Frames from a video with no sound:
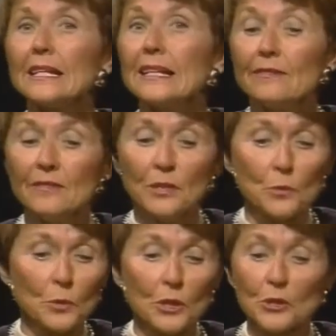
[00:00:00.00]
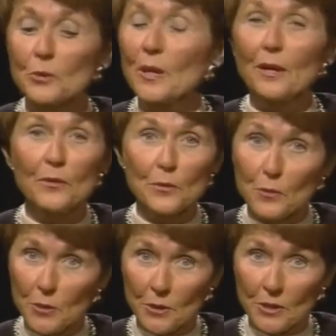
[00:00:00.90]
lived, and worked around the
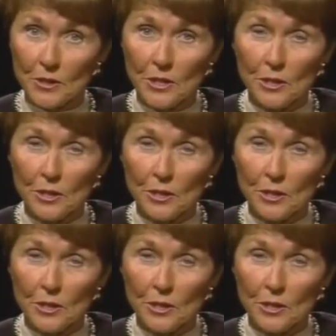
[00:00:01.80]
world.